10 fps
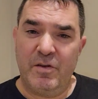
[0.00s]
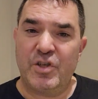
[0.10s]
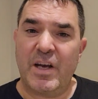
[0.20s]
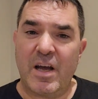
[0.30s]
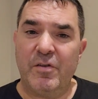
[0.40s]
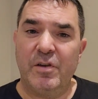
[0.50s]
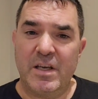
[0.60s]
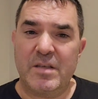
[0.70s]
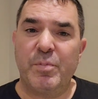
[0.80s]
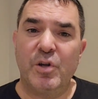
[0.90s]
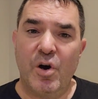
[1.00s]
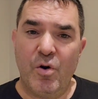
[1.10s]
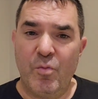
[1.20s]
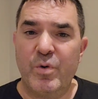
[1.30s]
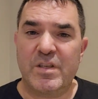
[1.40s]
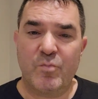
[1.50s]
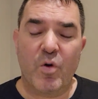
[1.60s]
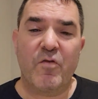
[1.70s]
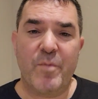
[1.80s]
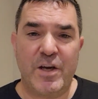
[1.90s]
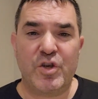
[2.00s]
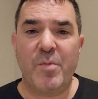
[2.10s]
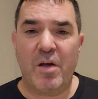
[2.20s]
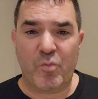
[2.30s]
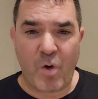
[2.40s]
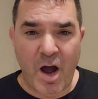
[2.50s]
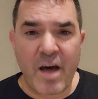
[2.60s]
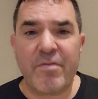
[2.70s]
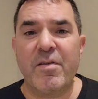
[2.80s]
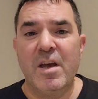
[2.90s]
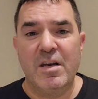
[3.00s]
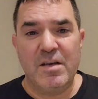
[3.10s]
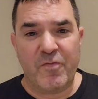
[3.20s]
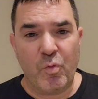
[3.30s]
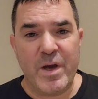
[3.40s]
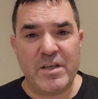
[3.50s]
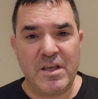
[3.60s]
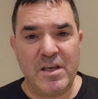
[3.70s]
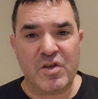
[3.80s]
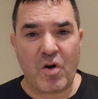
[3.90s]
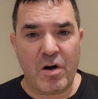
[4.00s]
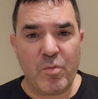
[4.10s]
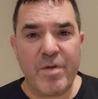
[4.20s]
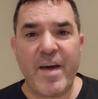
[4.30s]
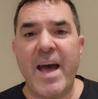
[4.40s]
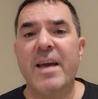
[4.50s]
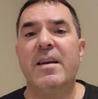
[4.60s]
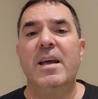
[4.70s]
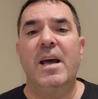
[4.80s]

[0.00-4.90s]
Check out the links below with some more information about the Roth, different ways to get started with that.